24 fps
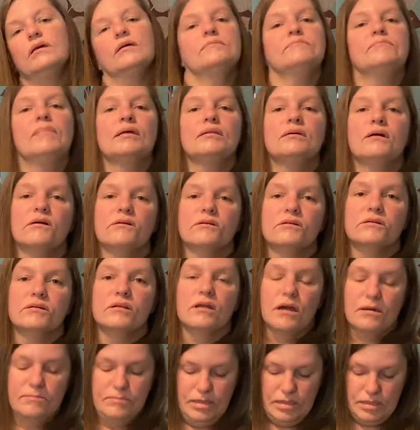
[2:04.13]
My daughter
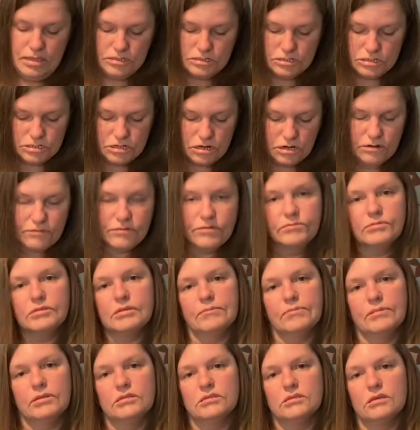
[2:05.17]
got me this shirt from
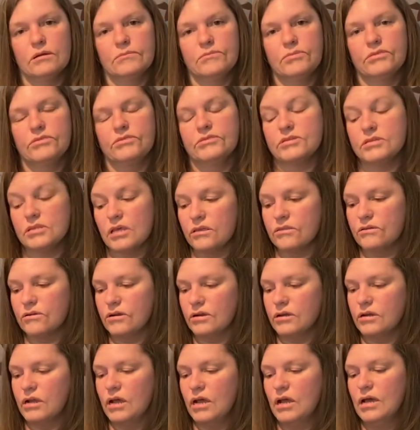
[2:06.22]
Simply
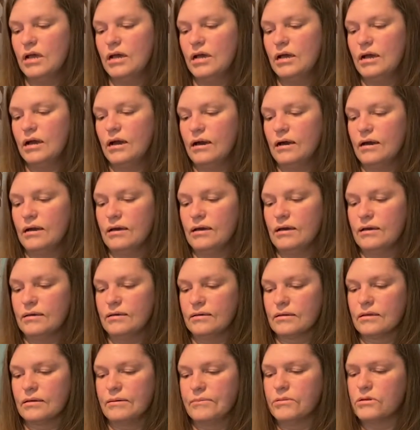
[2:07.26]
Southern
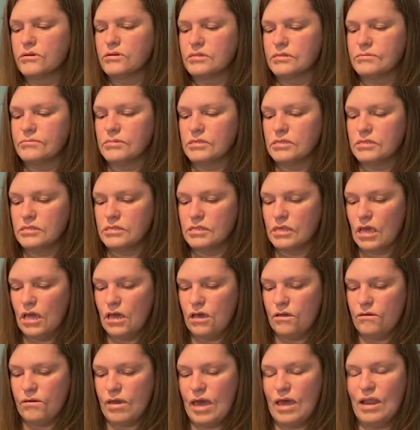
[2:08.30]
a couple of Christmases ago,
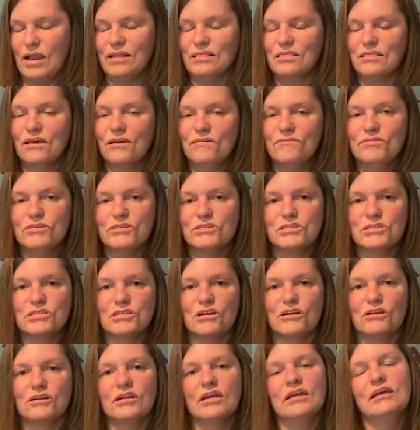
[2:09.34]
and I love this
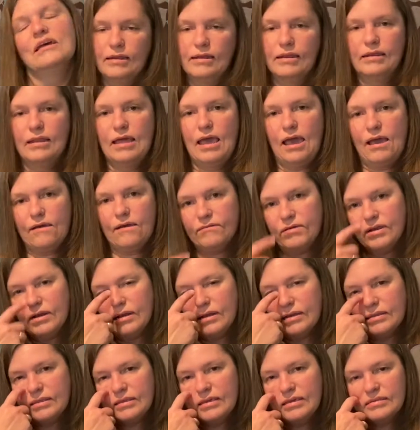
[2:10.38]
shirt. I didn't have
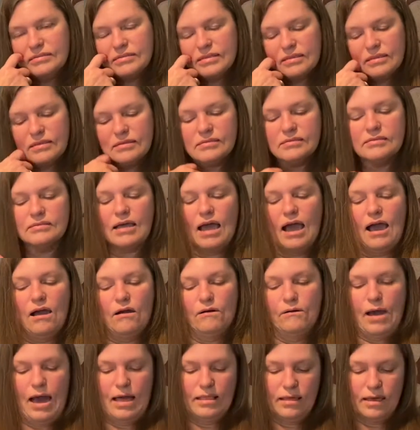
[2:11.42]
any of these in this
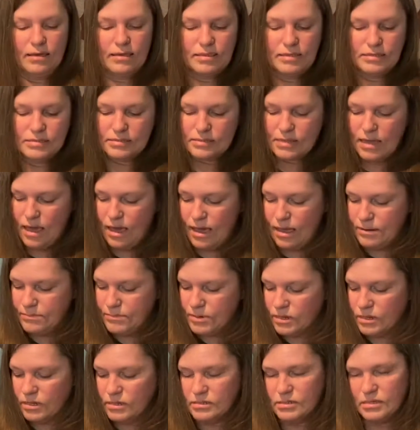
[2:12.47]
style. I like this kind
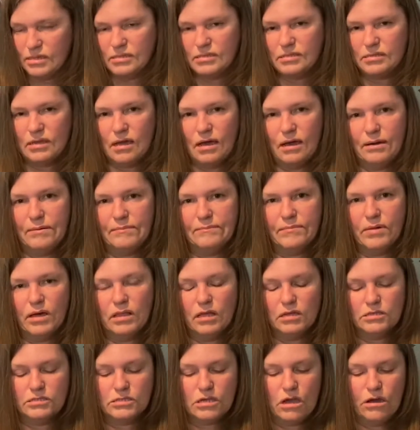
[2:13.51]
because it's a
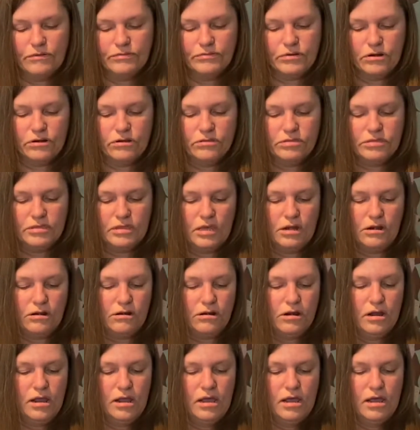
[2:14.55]
lot softer and thinner.